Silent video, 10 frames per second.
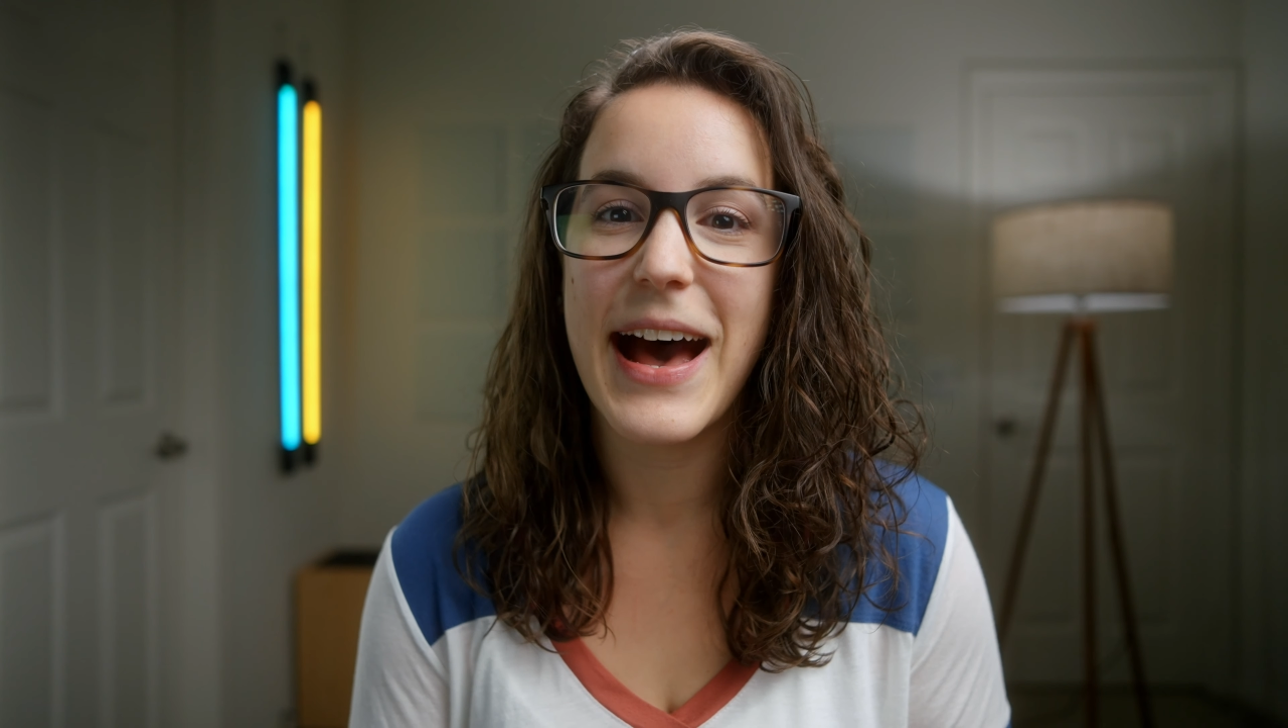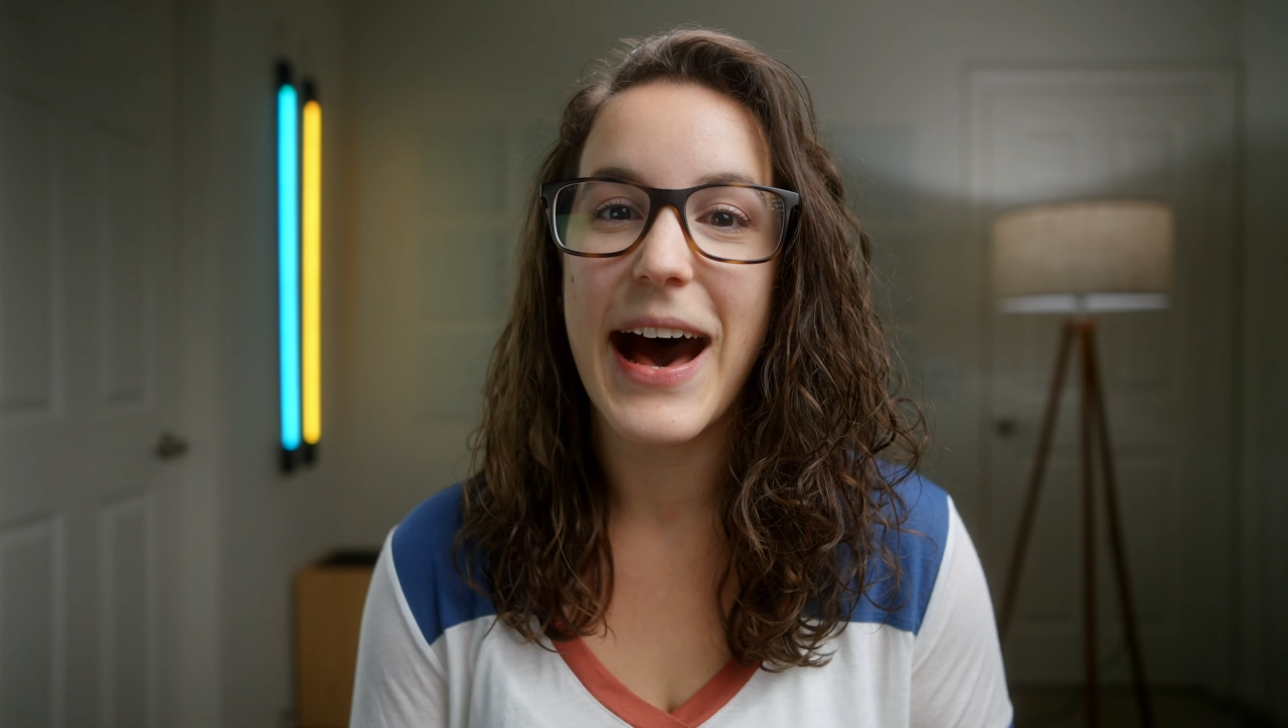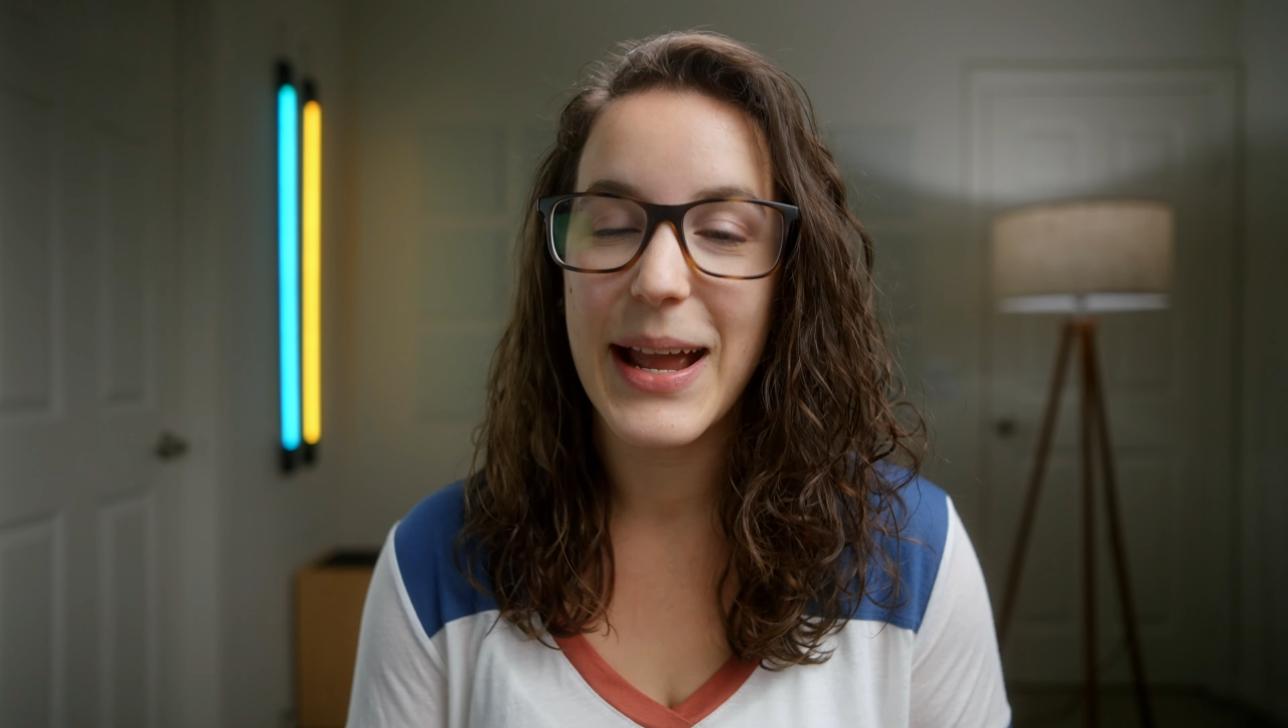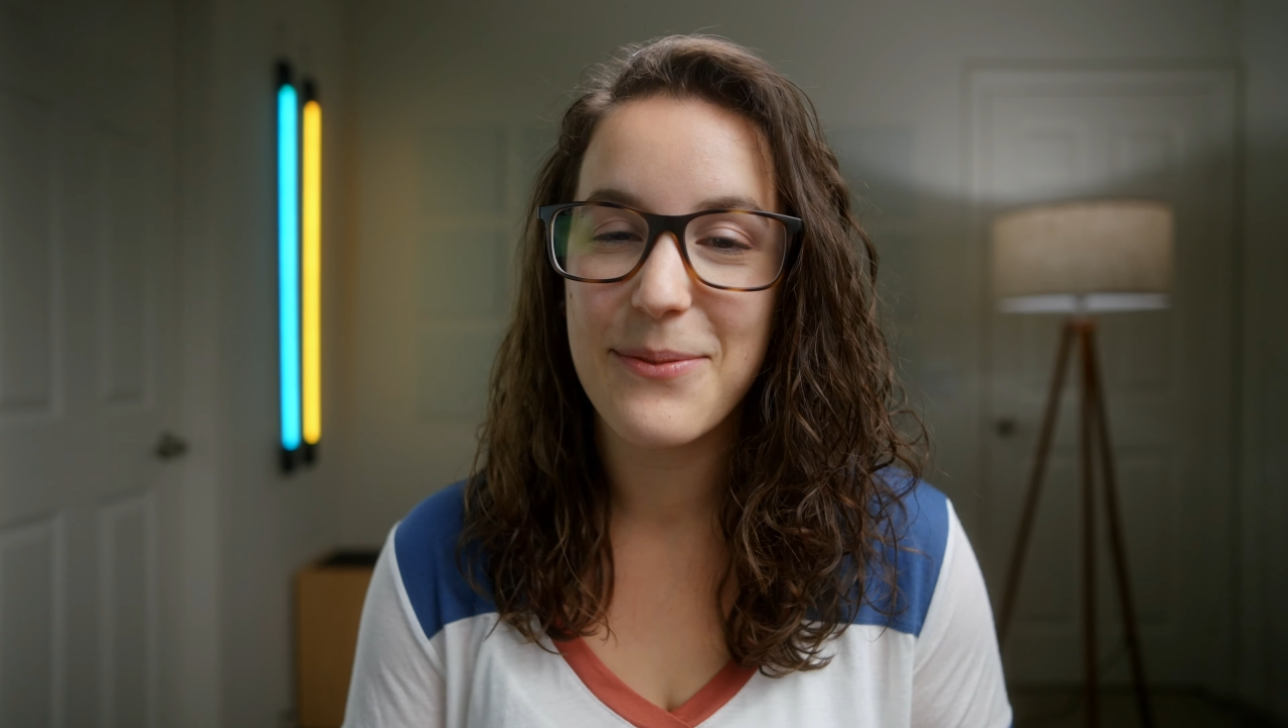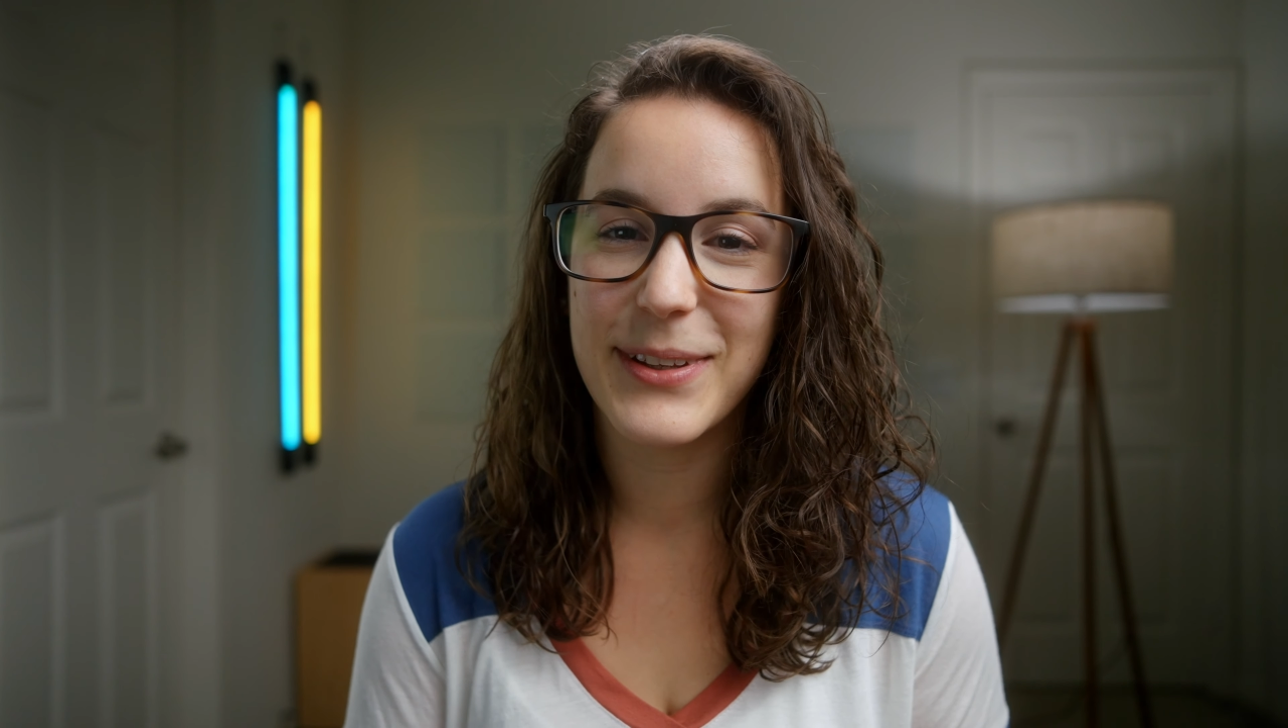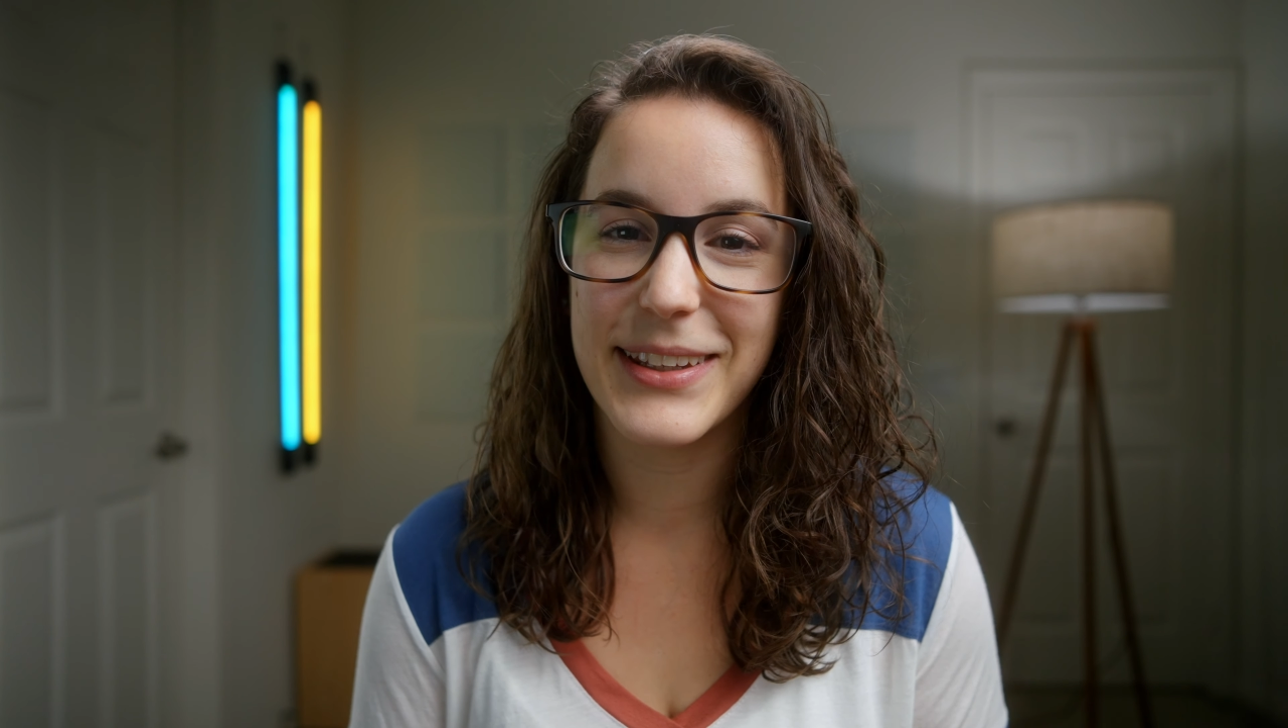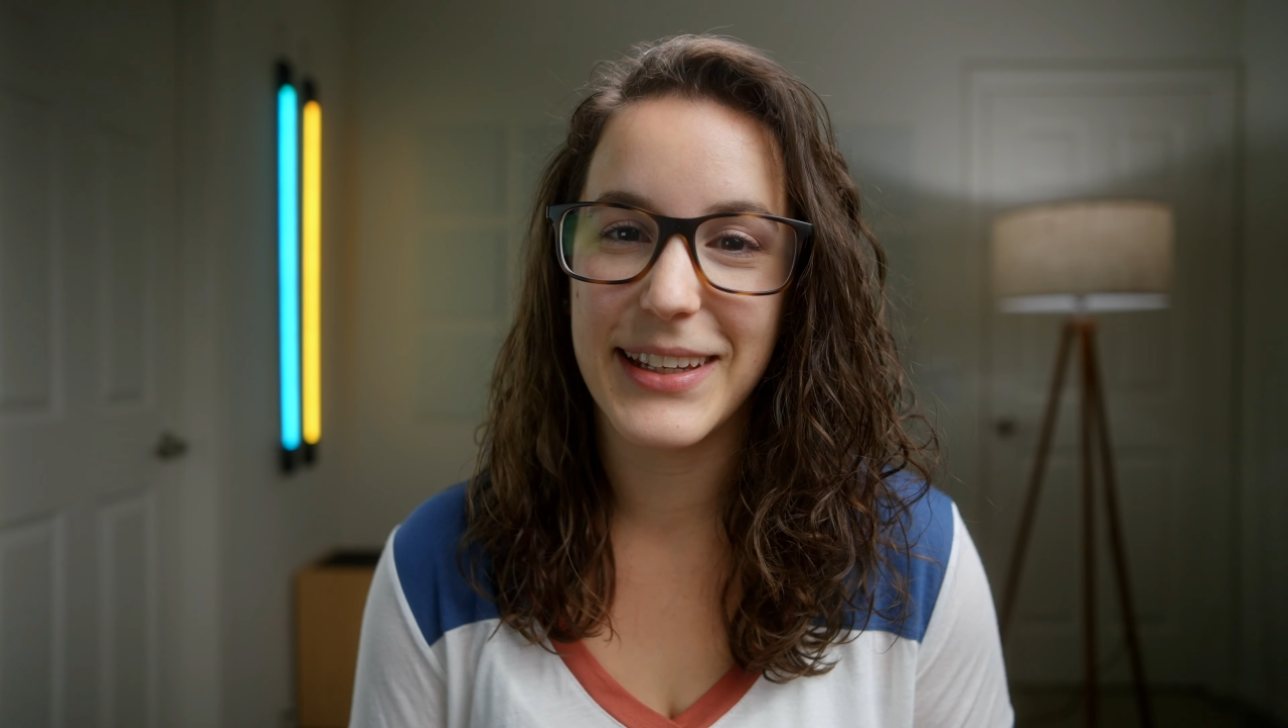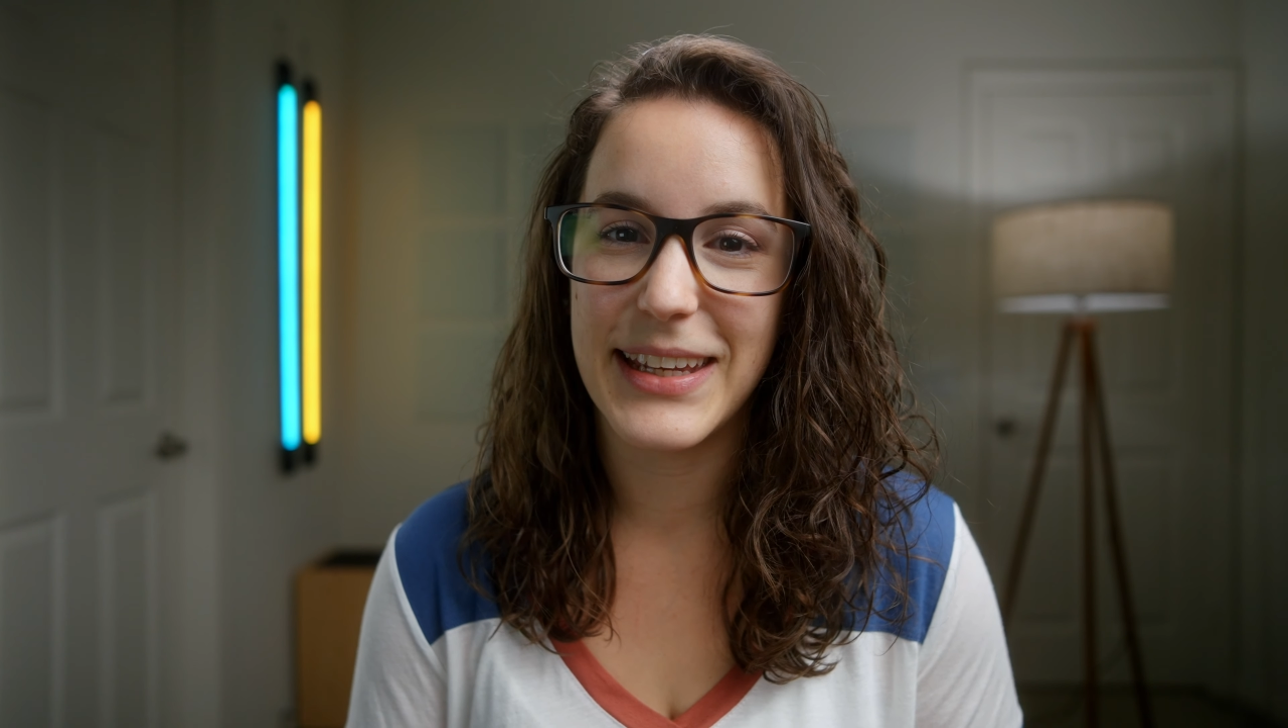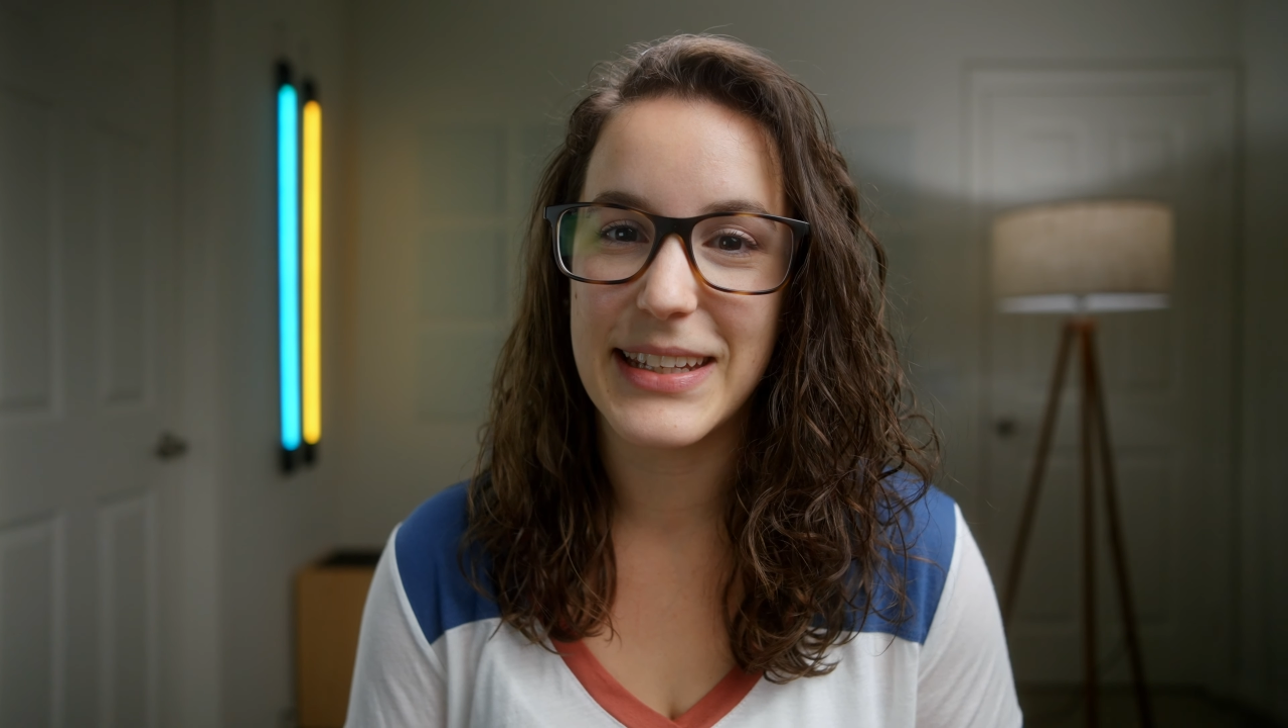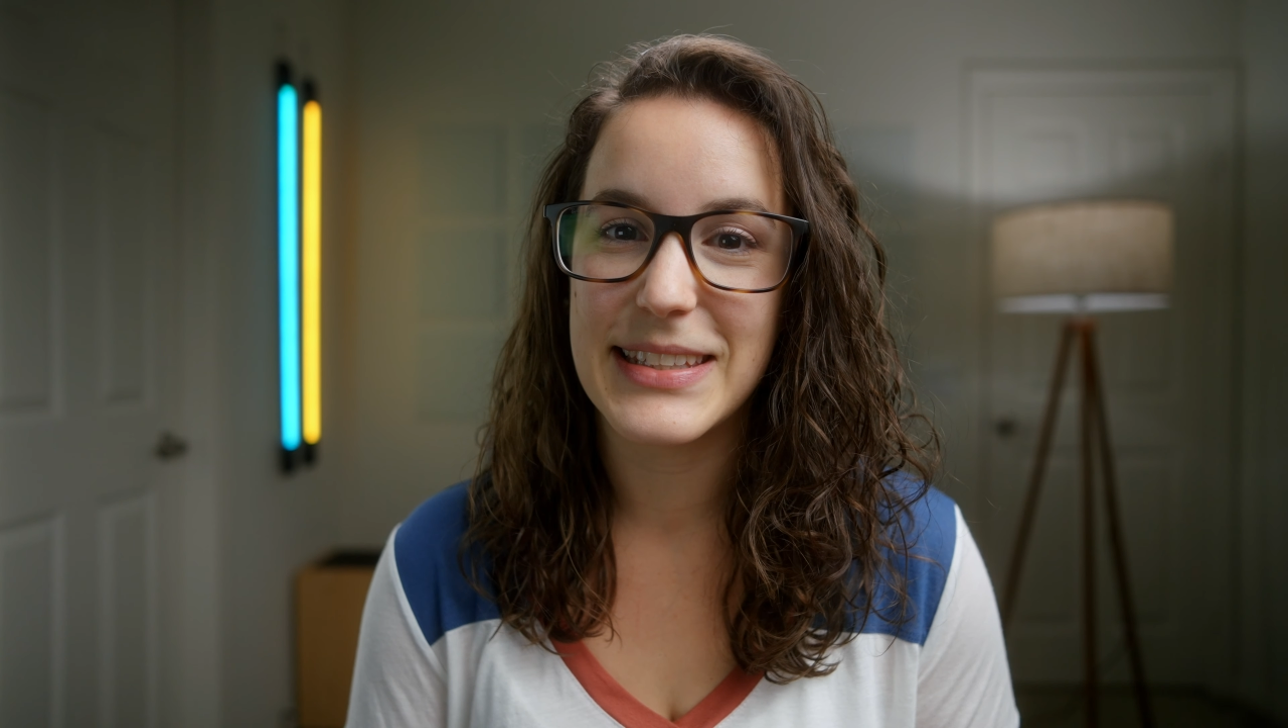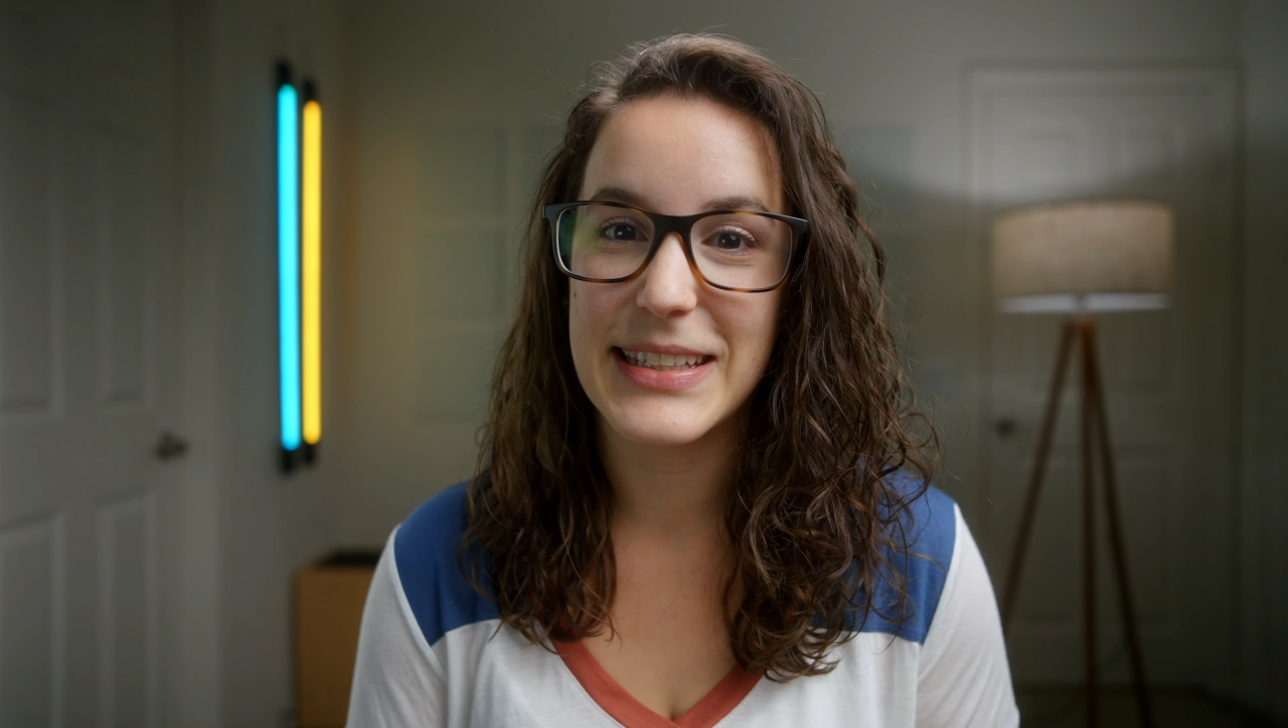I'm filling in